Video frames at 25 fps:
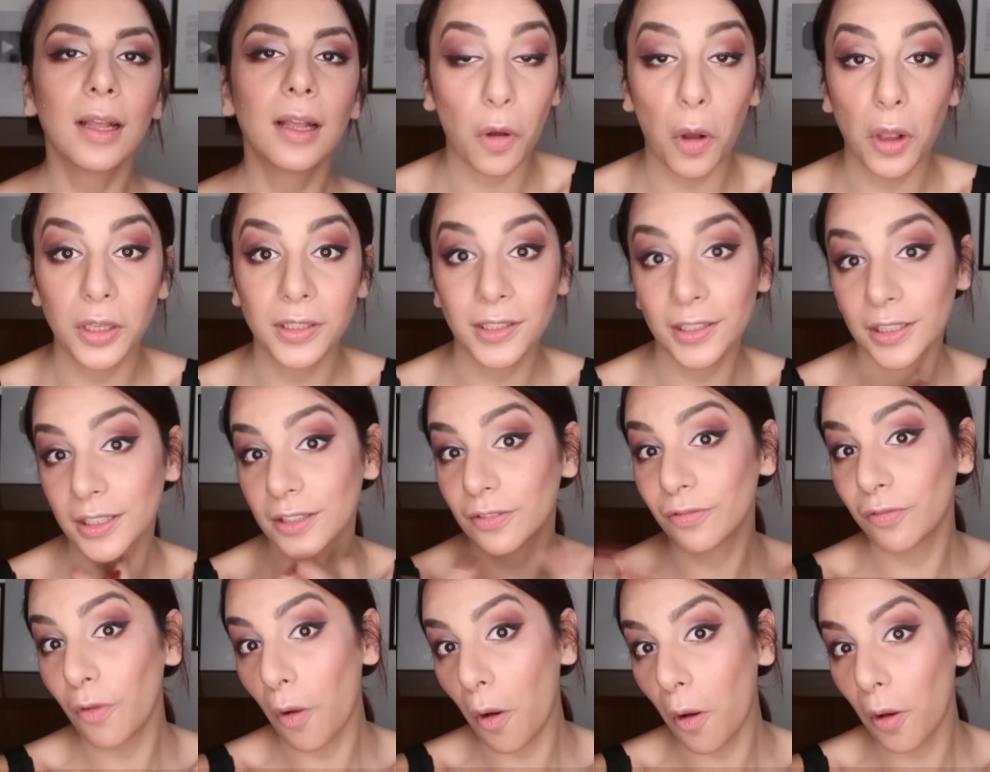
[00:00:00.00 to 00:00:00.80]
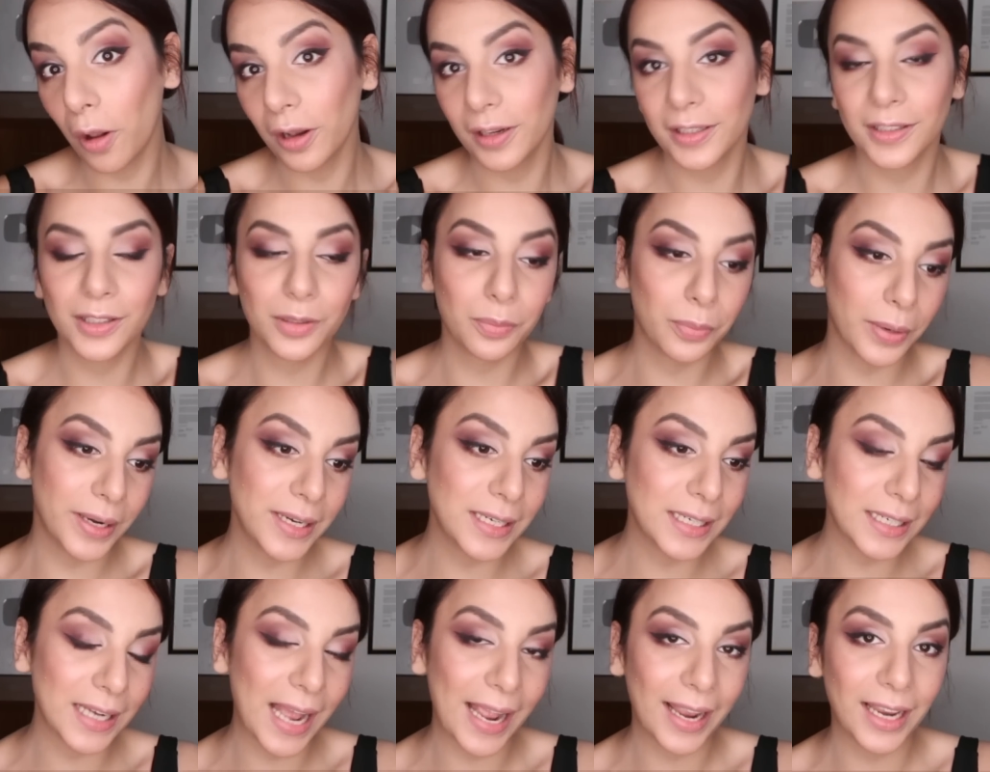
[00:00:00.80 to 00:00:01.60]
course, it's fall, it's
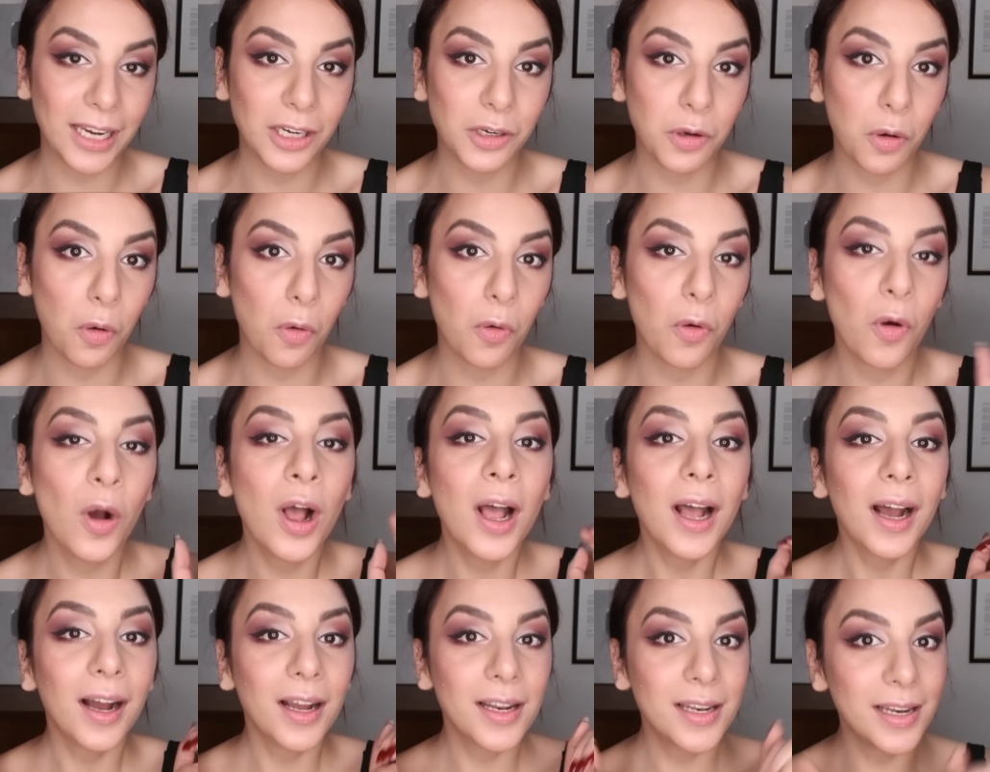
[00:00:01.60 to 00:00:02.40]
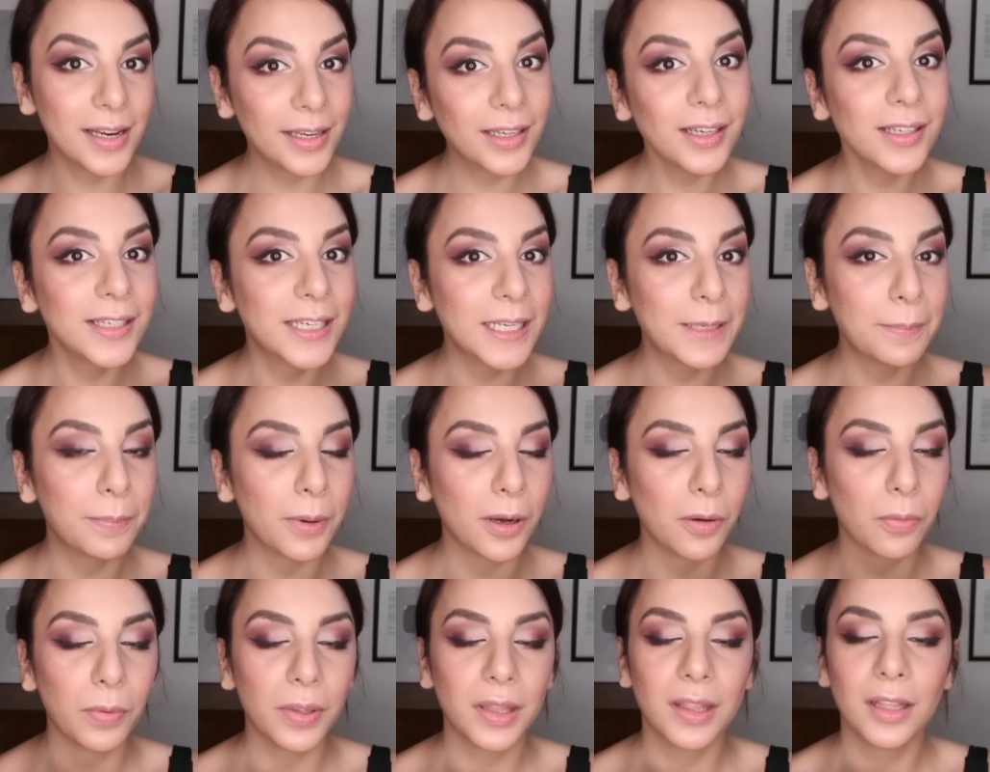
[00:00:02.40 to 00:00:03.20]
winter. I can go a little
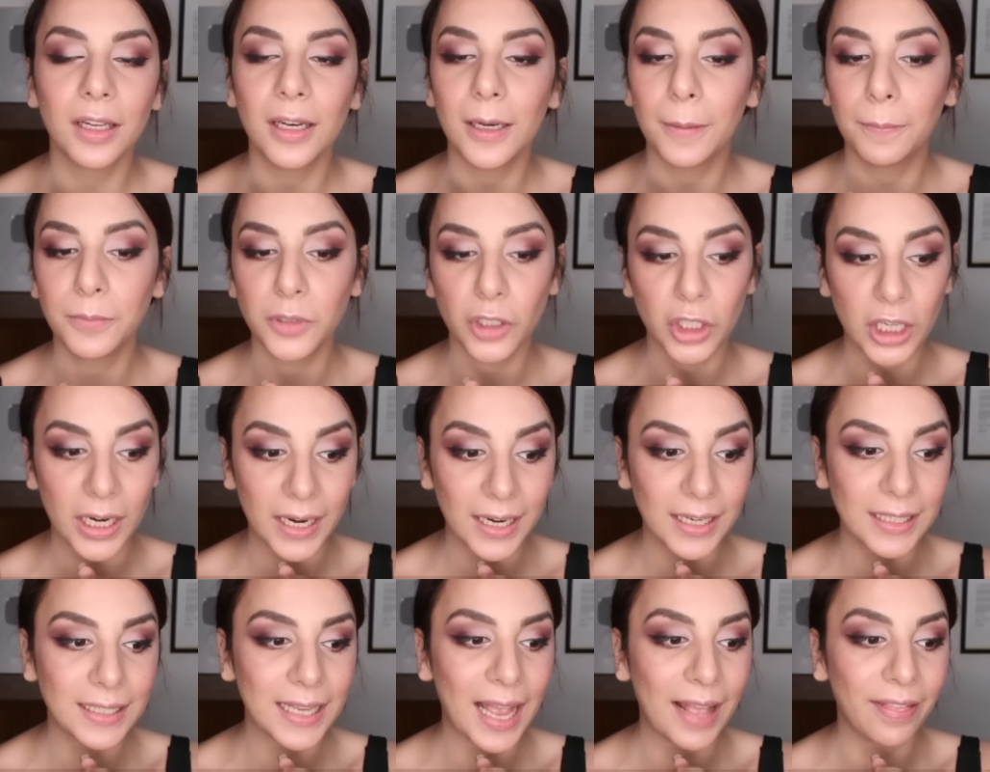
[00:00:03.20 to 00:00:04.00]
deeper with the lip shades.